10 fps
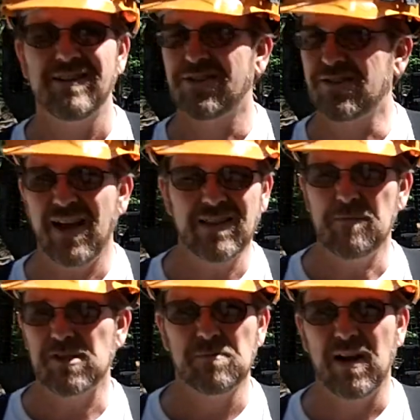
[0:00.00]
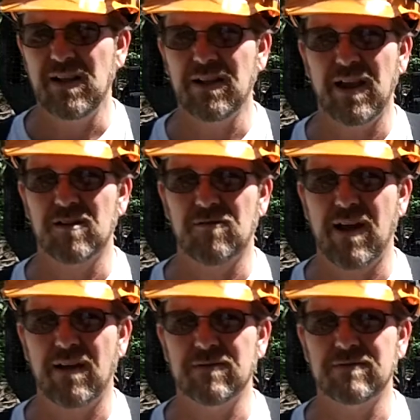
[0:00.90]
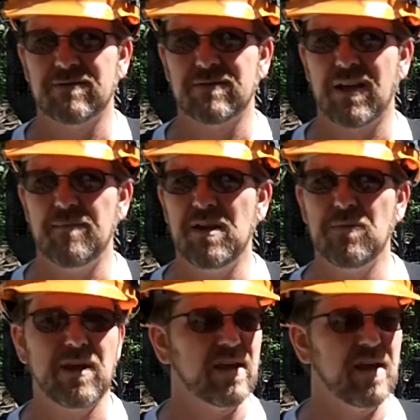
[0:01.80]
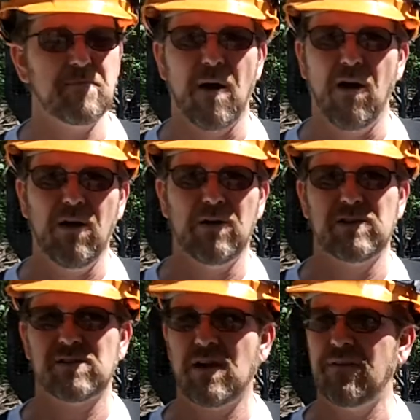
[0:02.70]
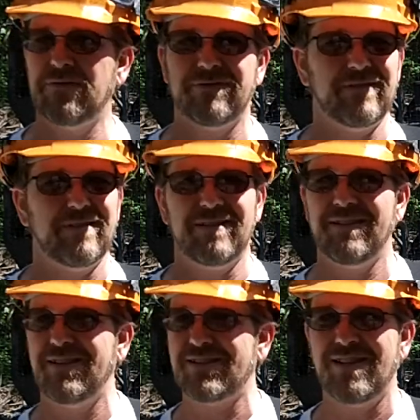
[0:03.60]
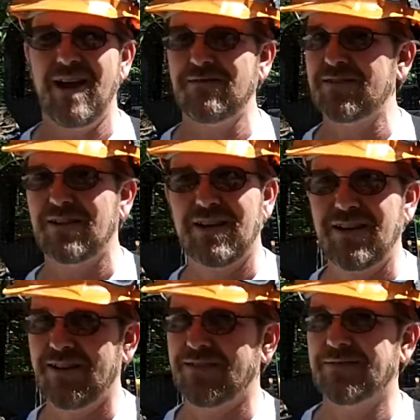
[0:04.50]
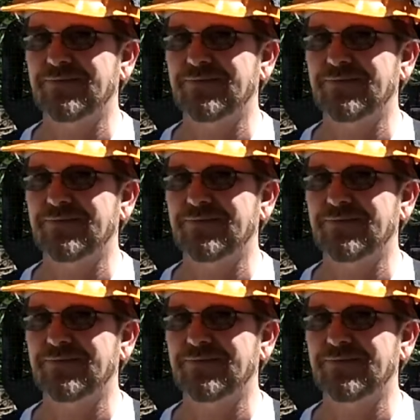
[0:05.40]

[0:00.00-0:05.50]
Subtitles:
There's not that much money laying around. I mean, we can keep borrowing and stuff. It's not really good.